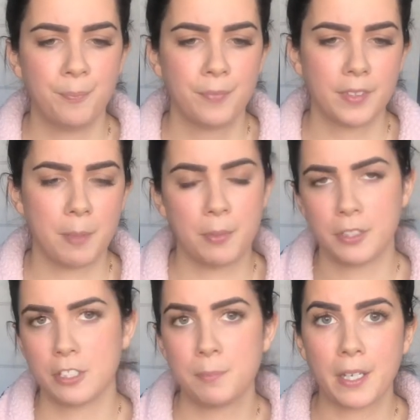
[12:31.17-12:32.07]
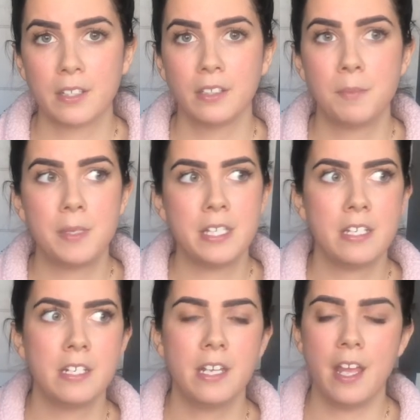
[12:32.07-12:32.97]
they put the speculum
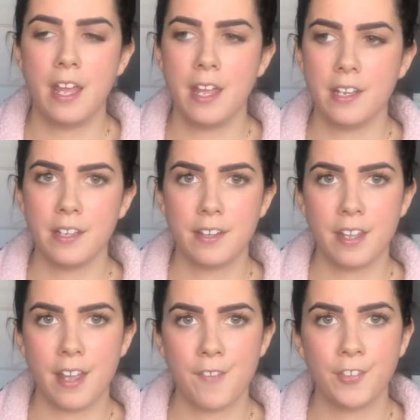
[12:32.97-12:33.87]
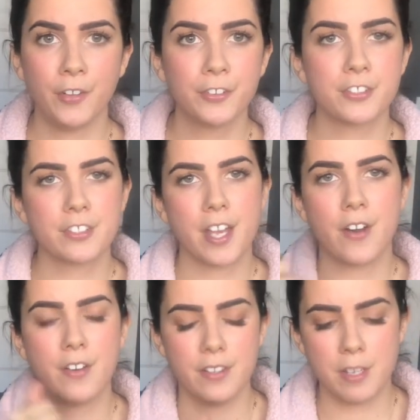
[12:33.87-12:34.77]
in and they have an
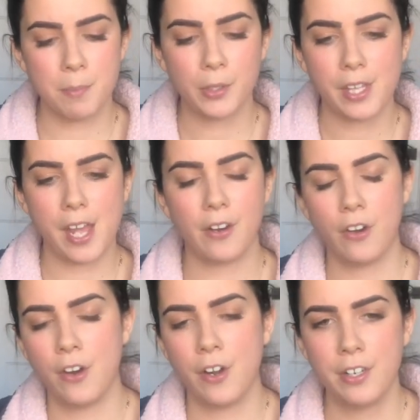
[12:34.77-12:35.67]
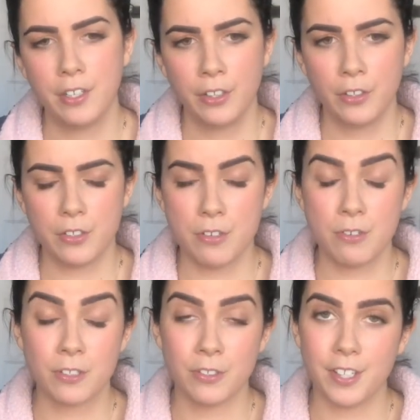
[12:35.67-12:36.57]
ultrasound and they put that on you
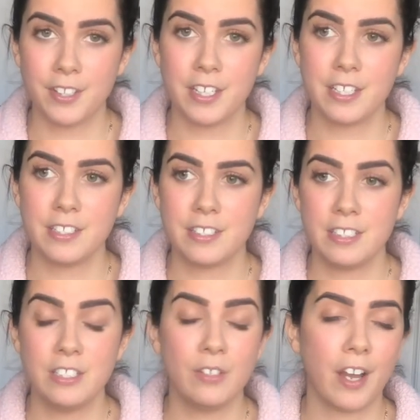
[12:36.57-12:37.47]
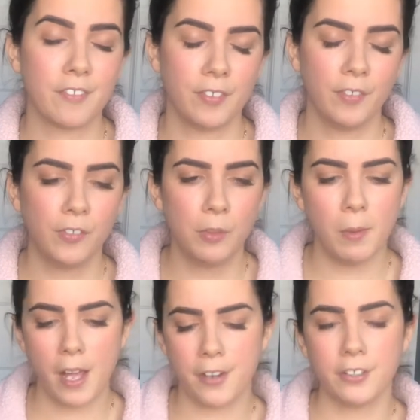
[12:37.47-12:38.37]
so that they can see. You have to have a full
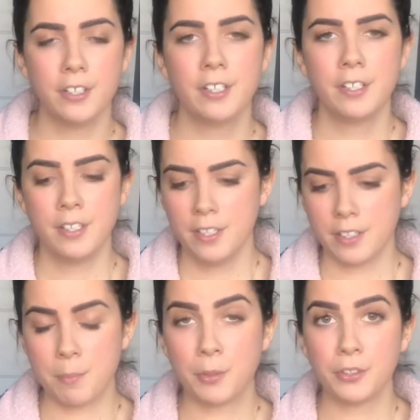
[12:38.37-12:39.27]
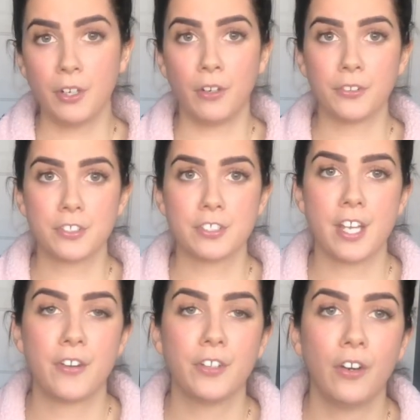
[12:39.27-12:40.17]
bladder. They put the
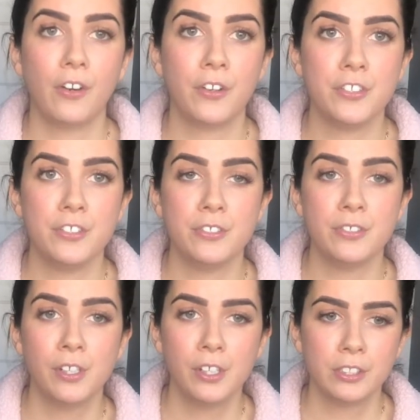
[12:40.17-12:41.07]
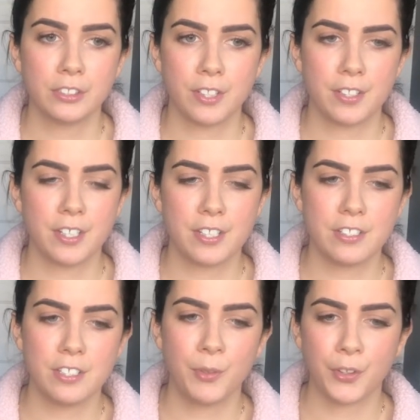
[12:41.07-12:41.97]
ultrasound on you so that they can
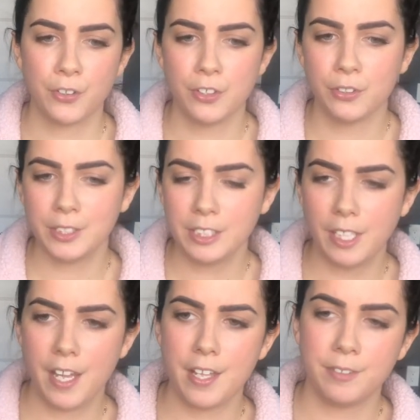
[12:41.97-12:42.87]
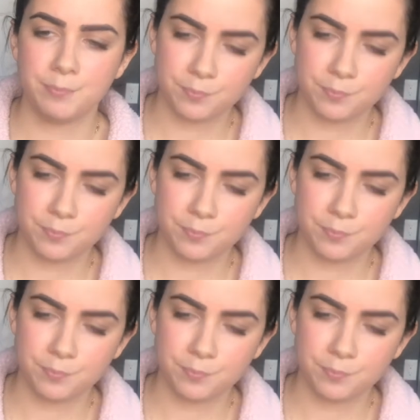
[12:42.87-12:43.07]
see what they're doing, and